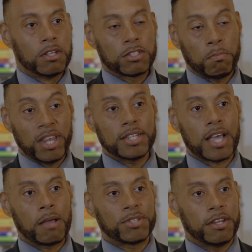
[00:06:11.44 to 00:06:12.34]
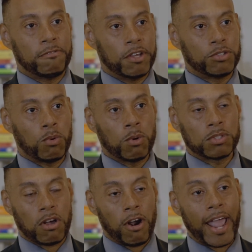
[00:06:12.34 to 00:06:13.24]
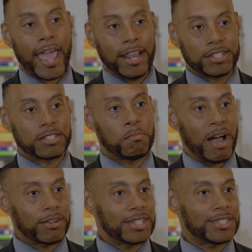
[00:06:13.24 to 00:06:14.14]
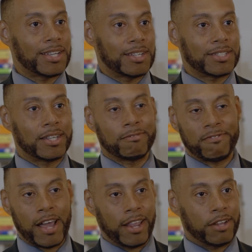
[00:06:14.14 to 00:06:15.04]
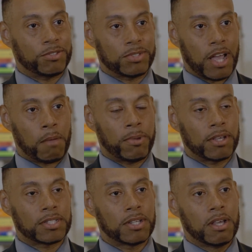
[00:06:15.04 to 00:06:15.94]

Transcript: So many times individuals are anxious about discussing financial topics,